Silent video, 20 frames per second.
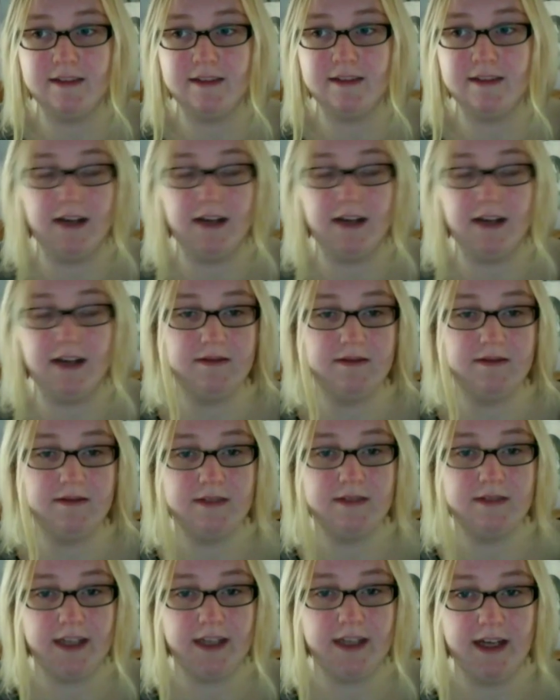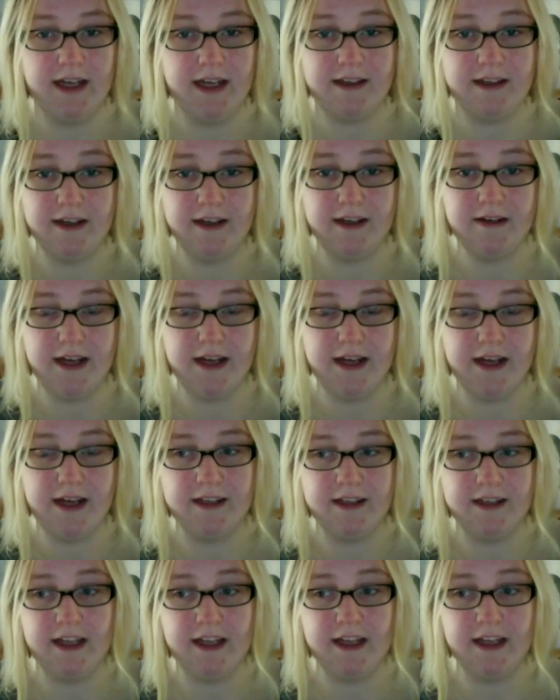So, yeah, you know, hey,
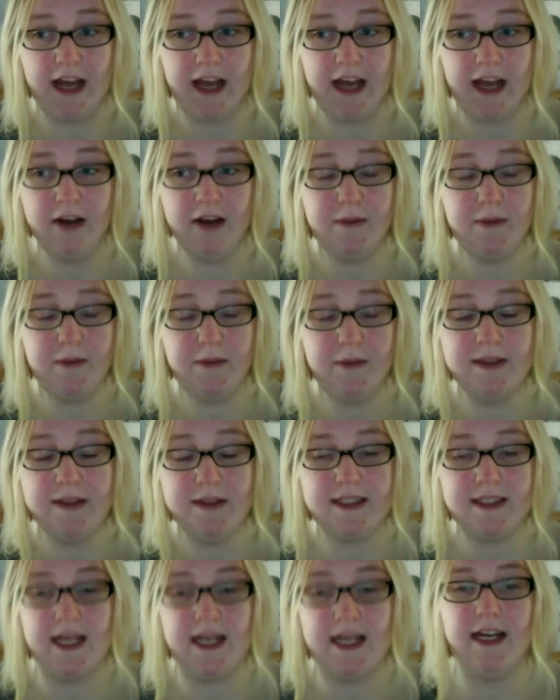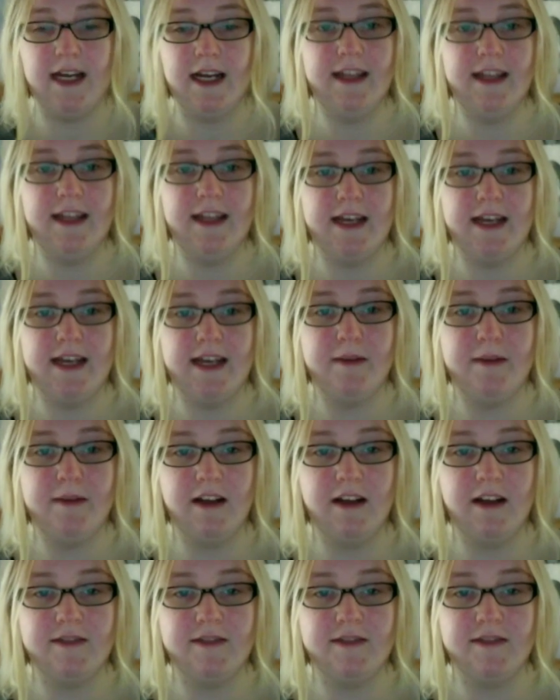I hope he wins that. I think him or
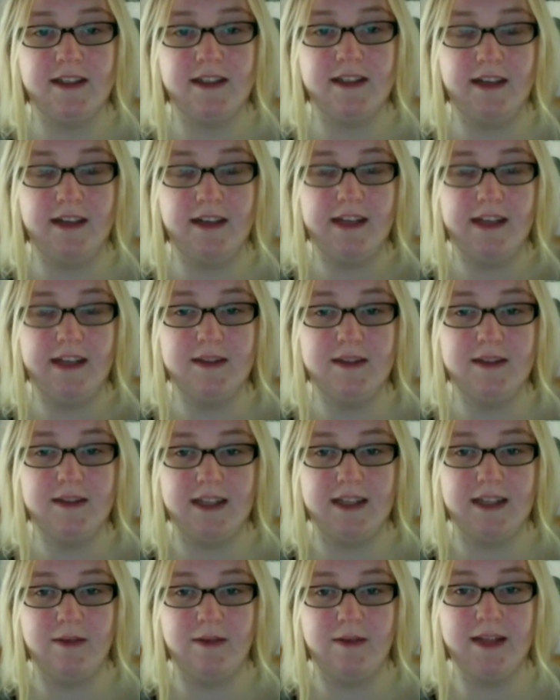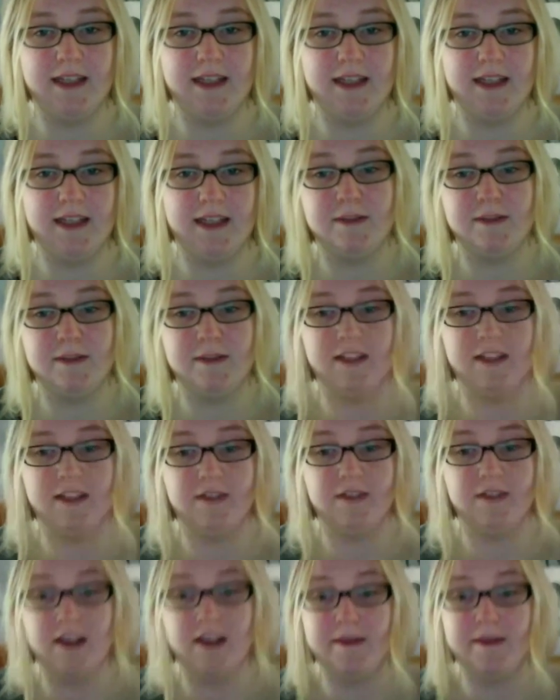Dolph, either one's going to win that, especially if they're
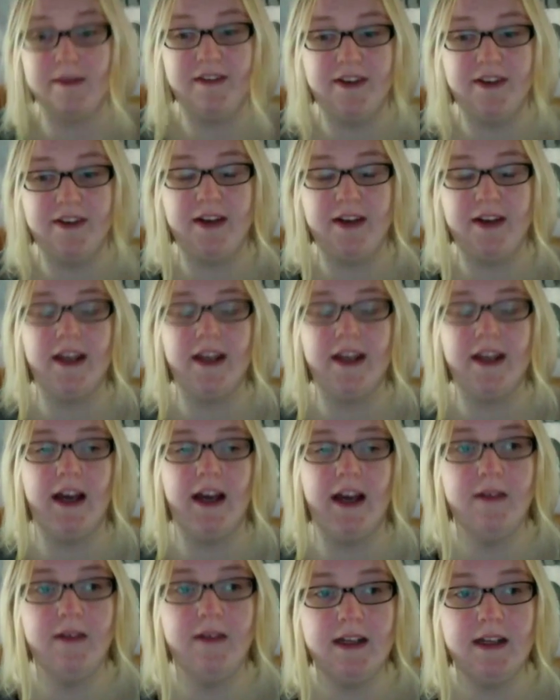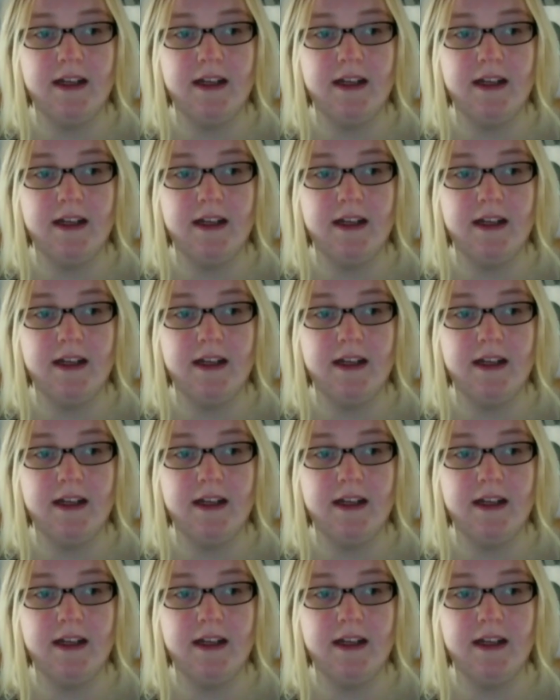going to be feuding now.